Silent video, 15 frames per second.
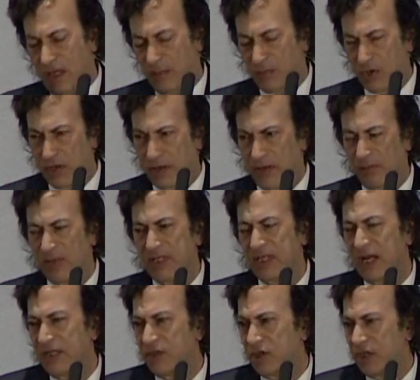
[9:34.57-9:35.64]
birth of
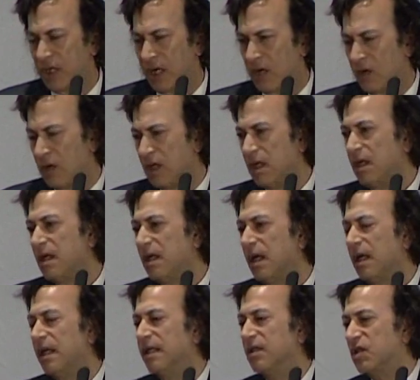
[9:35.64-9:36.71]
Masaccio,
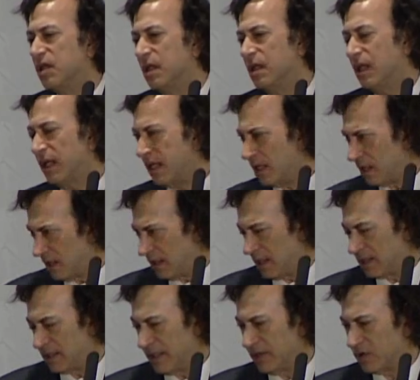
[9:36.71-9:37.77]
until
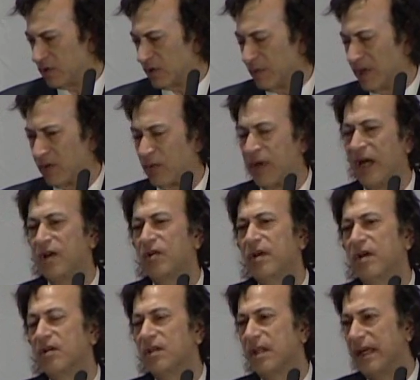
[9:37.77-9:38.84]
this instrument 300
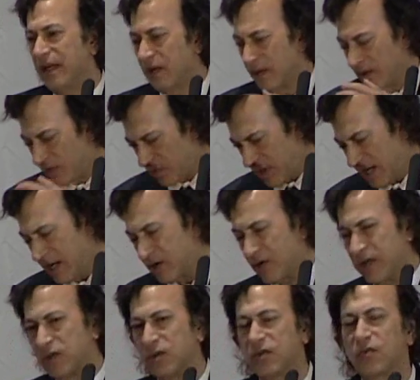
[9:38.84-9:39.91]
years later in
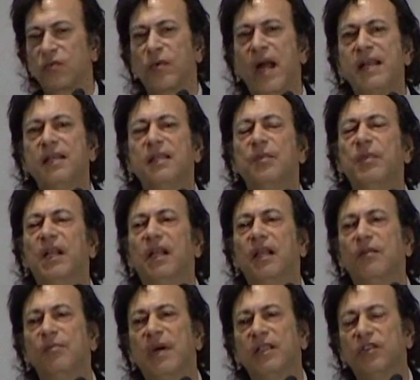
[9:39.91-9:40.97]
300. So it's right in the middle
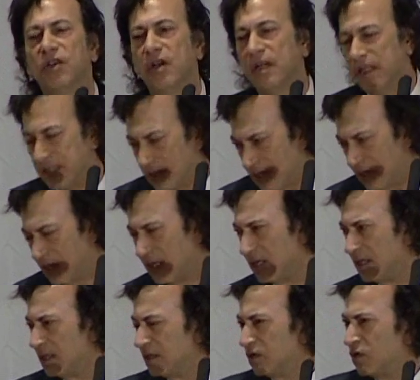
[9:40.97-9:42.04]
of modernity
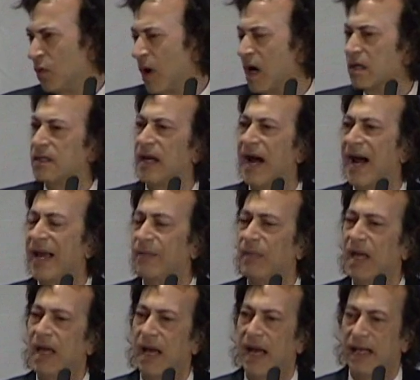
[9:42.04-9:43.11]
to our time.
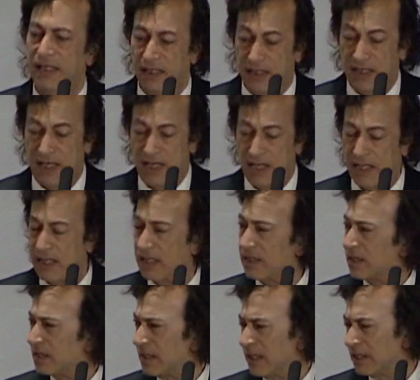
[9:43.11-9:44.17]
And indeed,
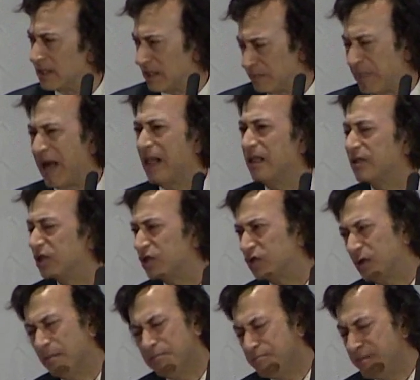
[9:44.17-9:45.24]
it spells a
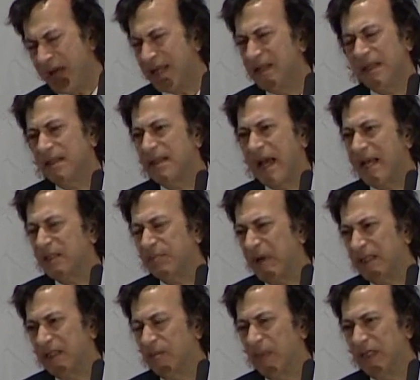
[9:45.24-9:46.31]
tremendous
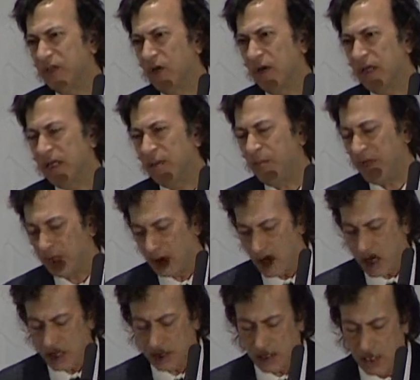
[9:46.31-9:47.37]
aspect of modernity,
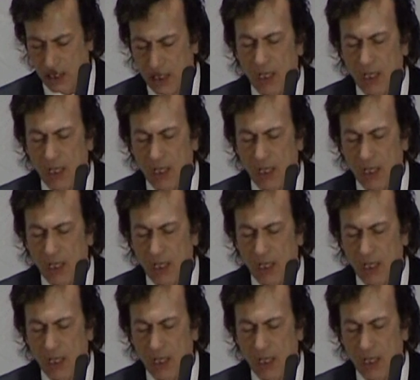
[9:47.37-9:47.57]
because